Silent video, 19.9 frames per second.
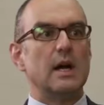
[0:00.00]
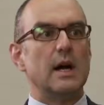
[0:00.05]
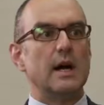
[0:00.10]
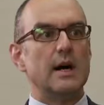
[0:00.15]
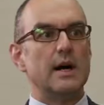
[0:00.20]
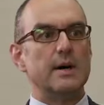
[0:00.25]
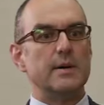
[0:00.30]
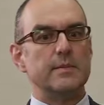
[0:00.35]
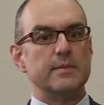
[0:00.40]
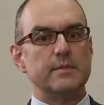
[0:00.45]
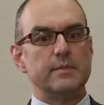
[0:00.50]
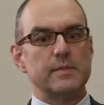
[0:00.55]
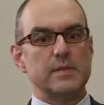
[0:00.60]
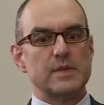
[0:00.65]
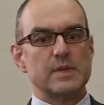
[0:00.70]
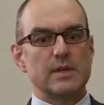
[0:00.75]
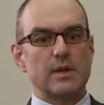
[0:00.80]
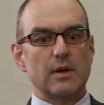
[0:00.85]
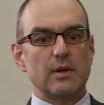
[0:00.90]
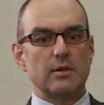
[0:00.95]
Um,
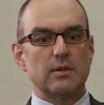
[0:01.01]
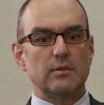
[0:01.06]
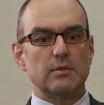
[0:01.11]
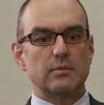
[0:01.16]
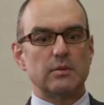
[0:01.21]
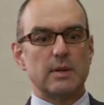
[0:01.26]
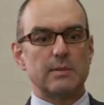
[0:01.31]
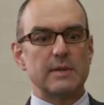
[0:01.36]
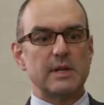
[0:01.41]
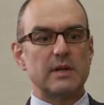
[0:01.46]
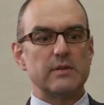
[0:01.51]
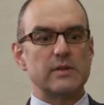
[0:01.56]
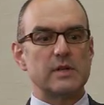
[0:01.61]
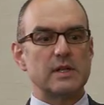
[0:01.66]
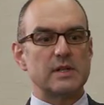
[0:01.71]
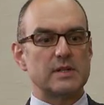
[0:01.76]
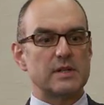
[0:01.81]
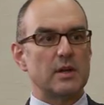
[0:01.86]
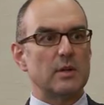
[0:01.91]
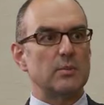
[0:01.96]
so let me give you an
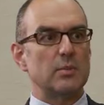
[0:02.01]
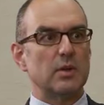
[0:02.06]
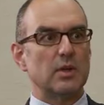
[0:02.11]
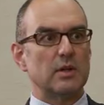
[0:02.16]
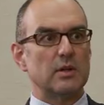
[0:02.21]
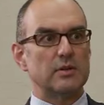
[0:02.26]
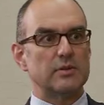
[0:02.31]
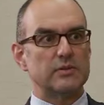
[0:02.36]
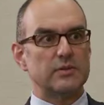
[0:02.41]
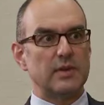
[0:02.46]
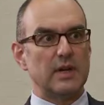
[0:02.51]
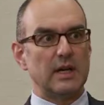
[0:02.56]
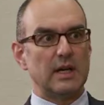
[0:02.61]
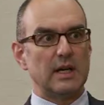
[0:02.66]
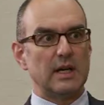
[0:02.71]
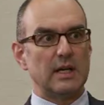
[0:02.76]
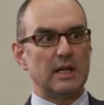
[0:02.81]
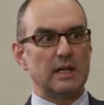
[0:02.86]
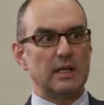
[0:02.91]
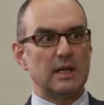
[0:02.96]
example of
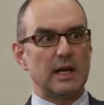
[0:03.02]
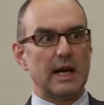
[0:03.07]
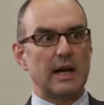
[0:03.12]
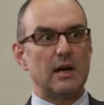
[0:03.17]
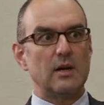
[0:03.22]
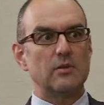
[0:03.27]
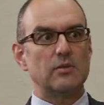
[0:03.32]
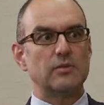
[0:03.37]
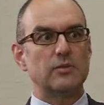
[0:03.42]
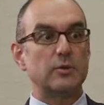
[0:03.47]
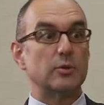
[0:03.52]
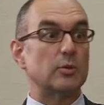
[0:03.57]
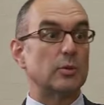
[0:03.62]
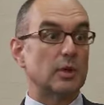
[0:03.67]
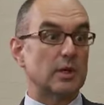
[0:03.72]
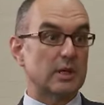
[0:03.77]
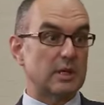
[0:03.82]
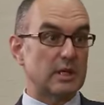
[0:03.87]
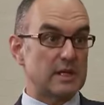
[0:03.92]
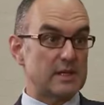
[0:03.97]
uh, our fruit
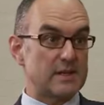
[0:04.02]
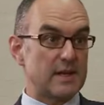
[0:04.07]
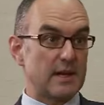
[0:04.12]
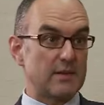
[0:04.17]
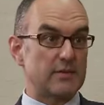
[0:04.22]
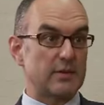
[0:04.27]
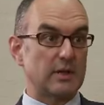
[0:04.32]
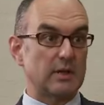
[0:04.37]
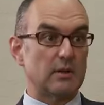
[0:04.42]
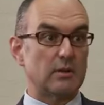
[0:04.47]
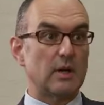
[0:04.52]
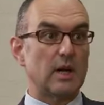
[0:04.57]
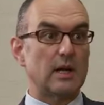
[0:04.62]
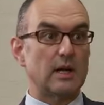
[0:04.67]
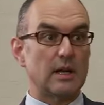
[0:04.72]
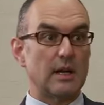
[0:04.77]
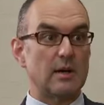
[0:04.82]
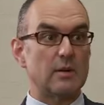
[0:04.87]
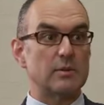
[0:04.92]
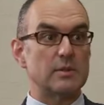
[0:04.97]
work in East Africa right
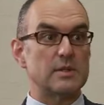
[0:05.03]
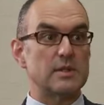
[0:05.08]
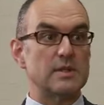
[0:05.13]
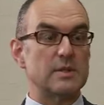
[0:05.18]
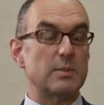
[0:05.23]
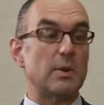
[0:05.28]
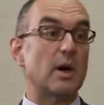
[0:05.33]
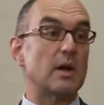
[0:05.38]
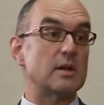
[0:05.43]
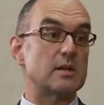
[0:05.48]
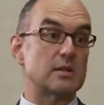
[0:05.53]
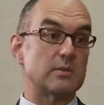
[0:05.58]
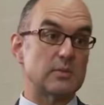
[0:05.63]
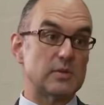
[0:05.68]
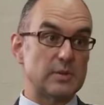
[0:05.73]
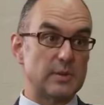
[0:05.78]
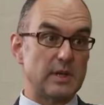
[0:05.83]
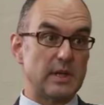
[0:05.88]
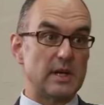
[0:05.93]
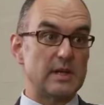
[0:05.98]
now, which is a partnership
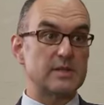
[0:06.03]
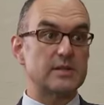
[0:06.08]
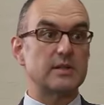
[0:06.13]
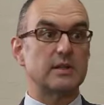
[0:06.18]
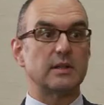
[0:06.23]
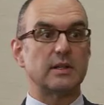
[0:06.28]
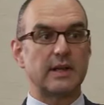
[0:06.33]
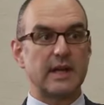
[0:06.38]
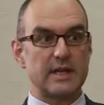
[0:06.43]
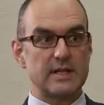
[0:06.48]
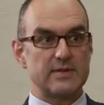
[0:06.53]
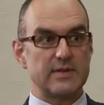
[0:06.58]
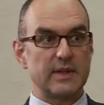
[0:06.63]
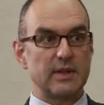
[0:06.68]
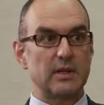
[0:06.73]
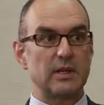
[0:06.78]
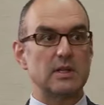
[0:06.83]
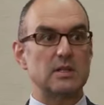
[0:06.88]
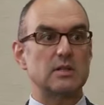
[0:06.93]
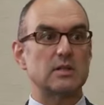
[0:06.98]
between us and the Gates
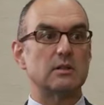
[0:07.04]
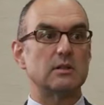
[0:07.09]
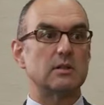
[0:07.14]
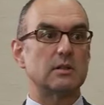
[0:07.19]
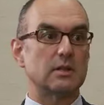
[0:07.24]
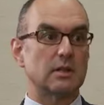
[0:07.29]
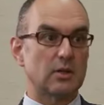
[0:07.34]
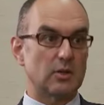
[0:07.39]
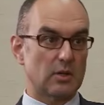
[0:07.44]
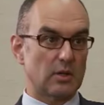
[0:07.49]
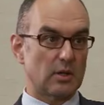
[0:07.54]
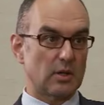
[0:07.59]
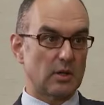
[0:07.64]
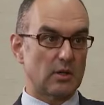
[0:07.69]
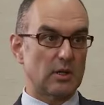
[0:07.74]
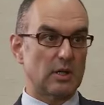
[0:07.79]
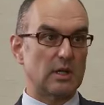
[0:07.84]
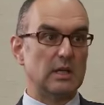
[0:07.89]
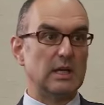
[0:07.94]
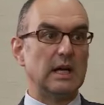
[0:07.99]
Foundation and
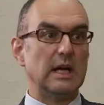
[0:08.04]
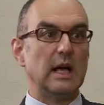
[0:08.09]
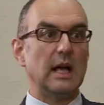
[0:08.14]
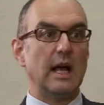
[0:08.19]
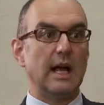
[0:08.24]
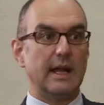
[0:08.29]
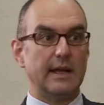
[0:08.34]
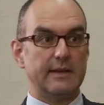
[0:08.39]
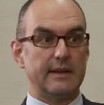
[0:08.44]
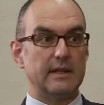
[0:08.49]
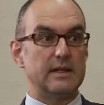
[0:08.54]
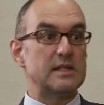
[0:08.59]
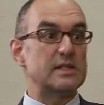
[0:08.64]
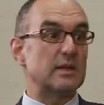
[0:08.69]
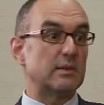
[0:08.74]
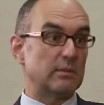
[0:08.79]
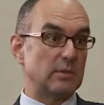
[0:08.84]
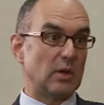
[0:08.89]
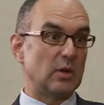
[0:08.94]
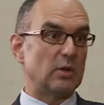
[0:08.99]
Coca-Cola, mm-hmm. and then
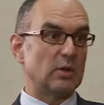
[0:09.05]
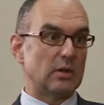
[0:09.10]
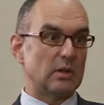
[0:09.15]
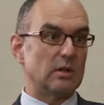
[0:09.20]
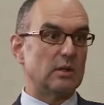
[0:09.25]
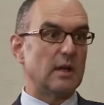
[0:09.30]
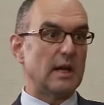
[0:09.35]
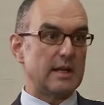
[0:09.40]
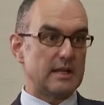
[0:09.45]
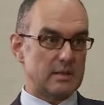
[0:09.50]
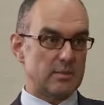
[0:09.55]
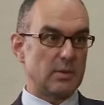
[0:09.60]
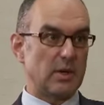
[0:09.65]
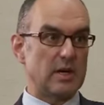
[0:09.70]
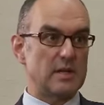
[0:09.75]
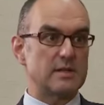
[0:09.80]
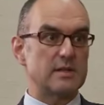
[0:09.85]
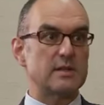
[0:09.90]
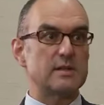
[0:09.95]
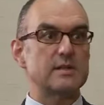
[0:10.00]
some local
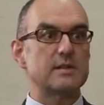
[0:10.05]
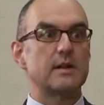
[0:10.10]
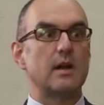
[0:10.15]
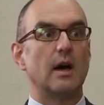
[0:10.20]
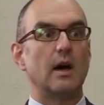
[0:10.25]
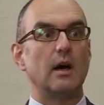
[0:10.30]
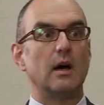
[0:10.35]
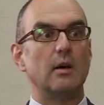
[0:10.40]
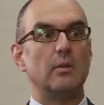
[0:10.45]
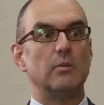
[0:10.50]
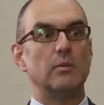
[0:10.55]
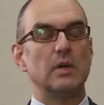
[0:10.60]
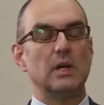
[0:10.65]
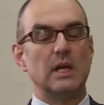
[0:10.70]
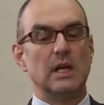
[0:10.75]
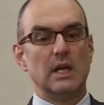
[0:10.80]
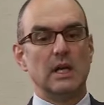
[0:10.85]
enterprises. Um,